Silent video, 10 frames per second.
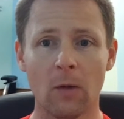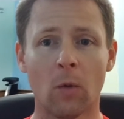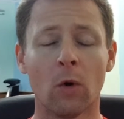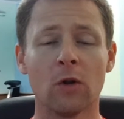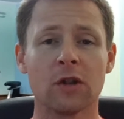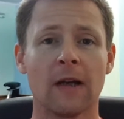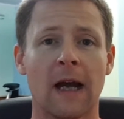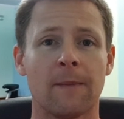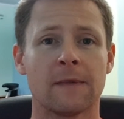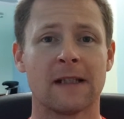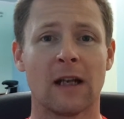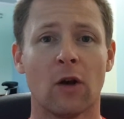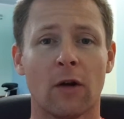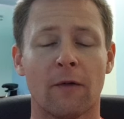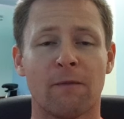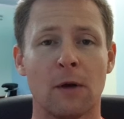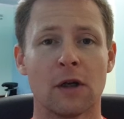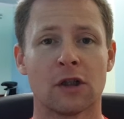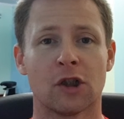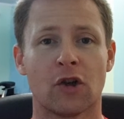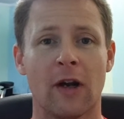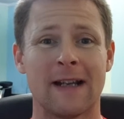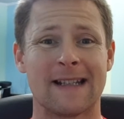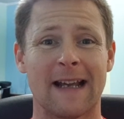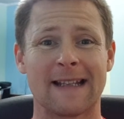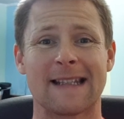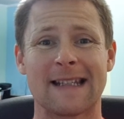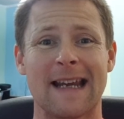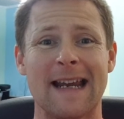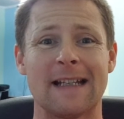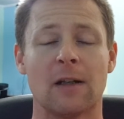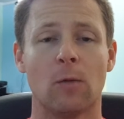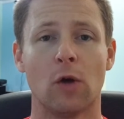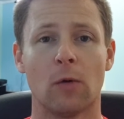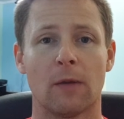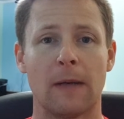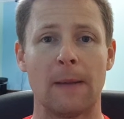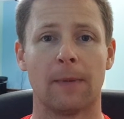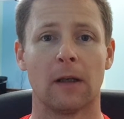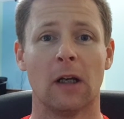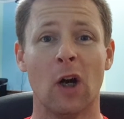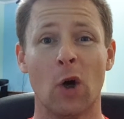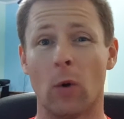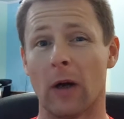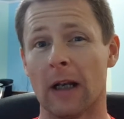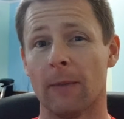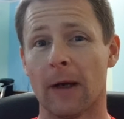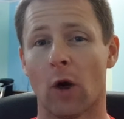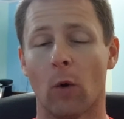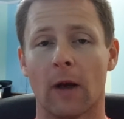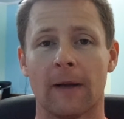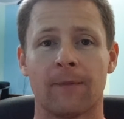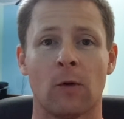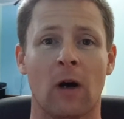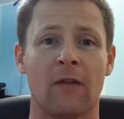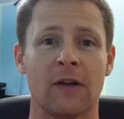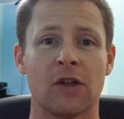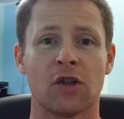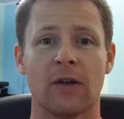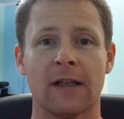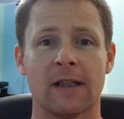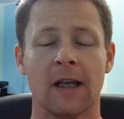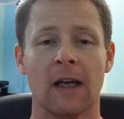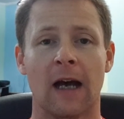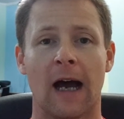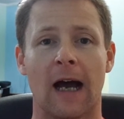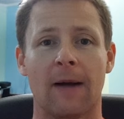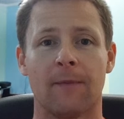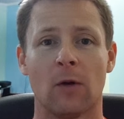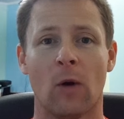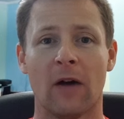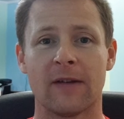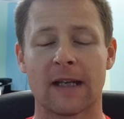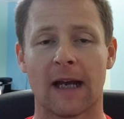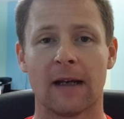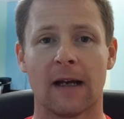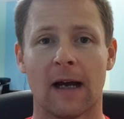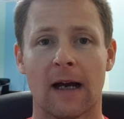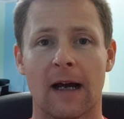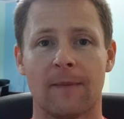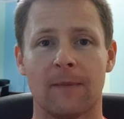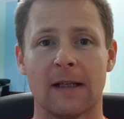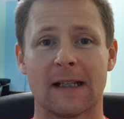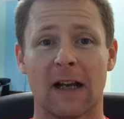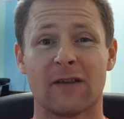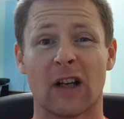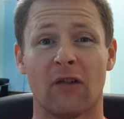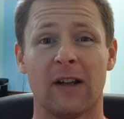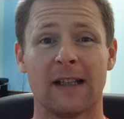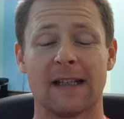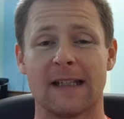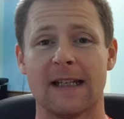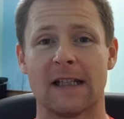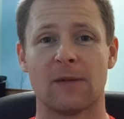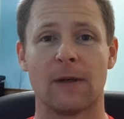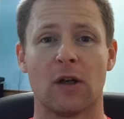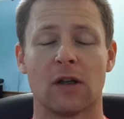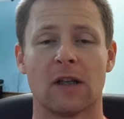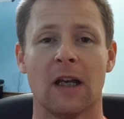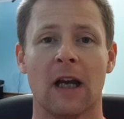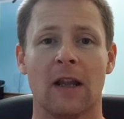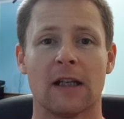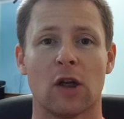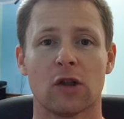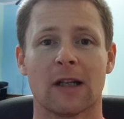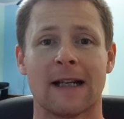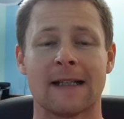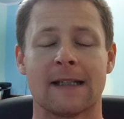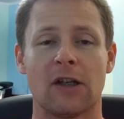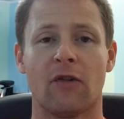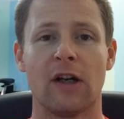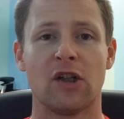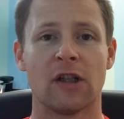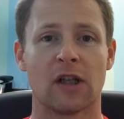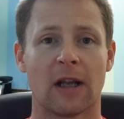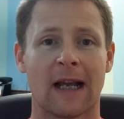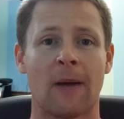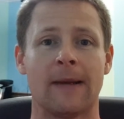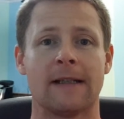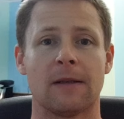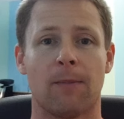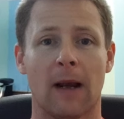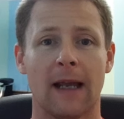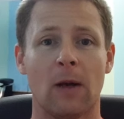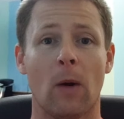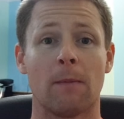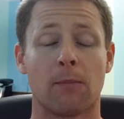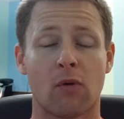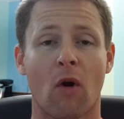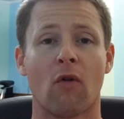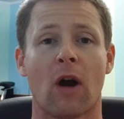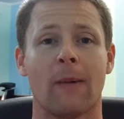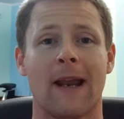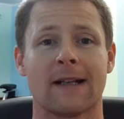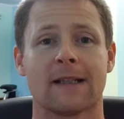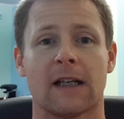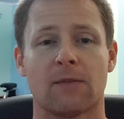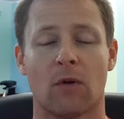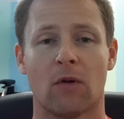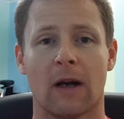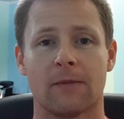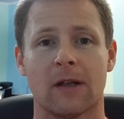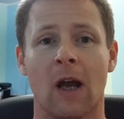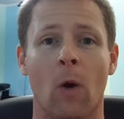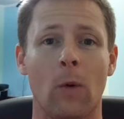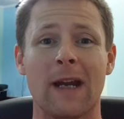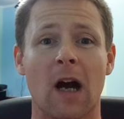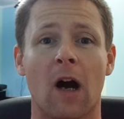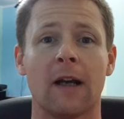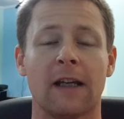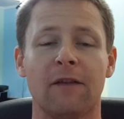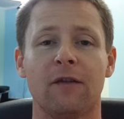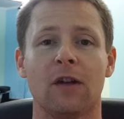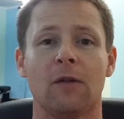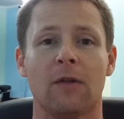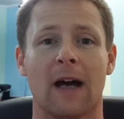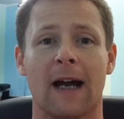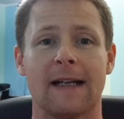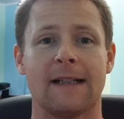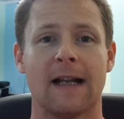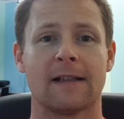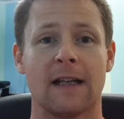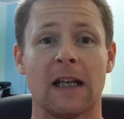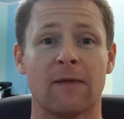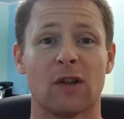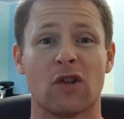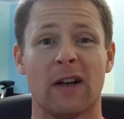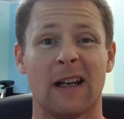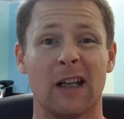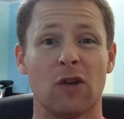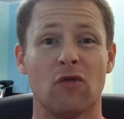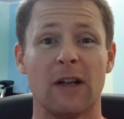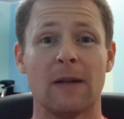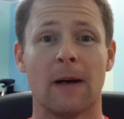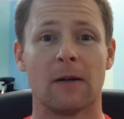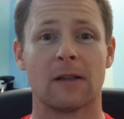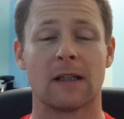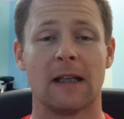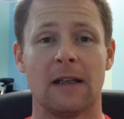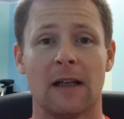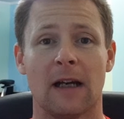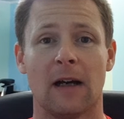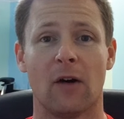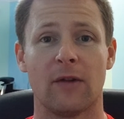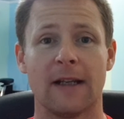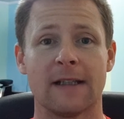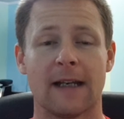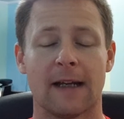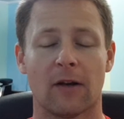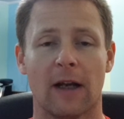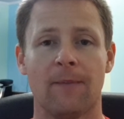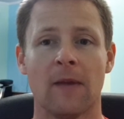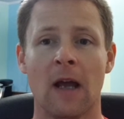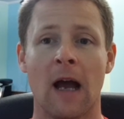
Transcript: what also happens is a lot of personal trainers get scared to work with people who are a little bit older, who have injuries, who have these lifestyle-related diseases, because there's lots of considerations that come into play when programming exercise programs. We can't give you the high-intensity interval training like you read about on the internet, okay?